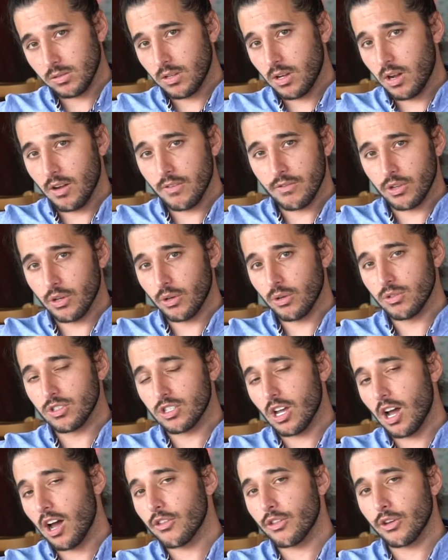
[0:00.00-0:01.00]
of those
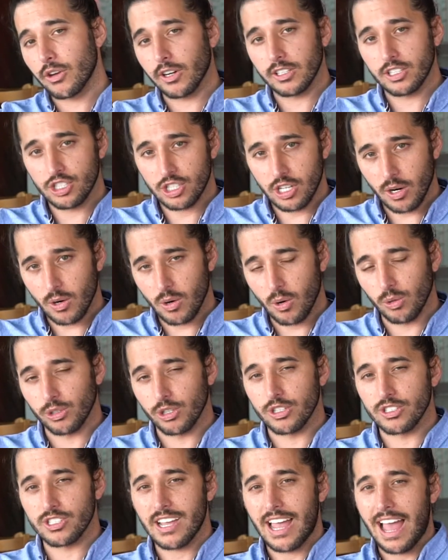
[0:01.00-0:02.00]
other
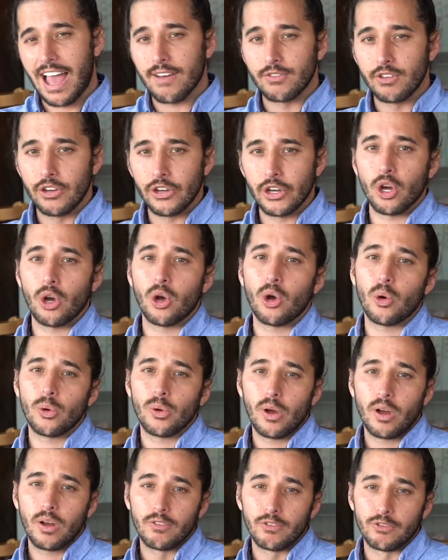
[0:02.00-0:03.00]
shareholders have no
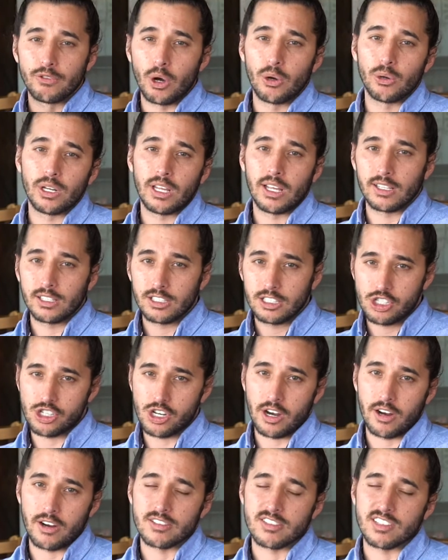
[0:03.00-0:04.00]
voting shares.